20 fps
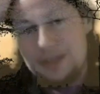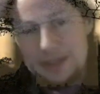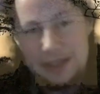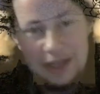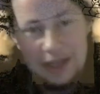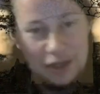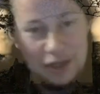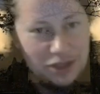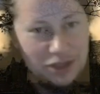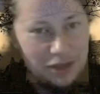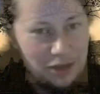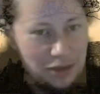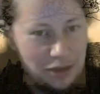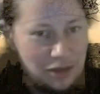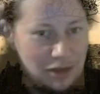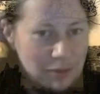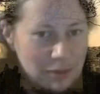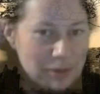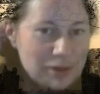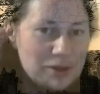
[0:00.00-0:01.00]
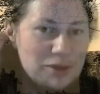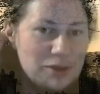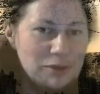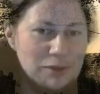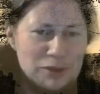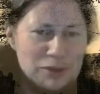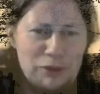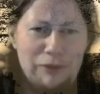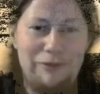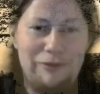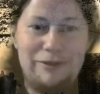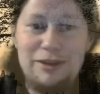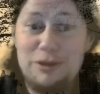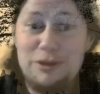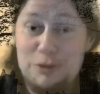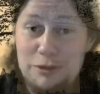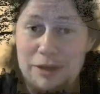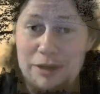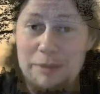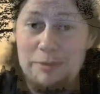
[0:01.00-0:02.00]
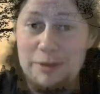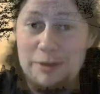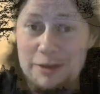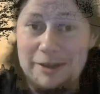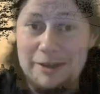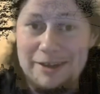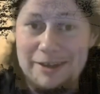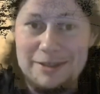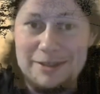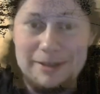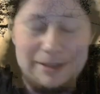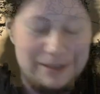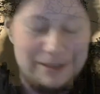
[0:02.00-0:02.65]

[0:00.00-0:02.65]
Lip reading: psychotherapist who is offering to hypnotize her.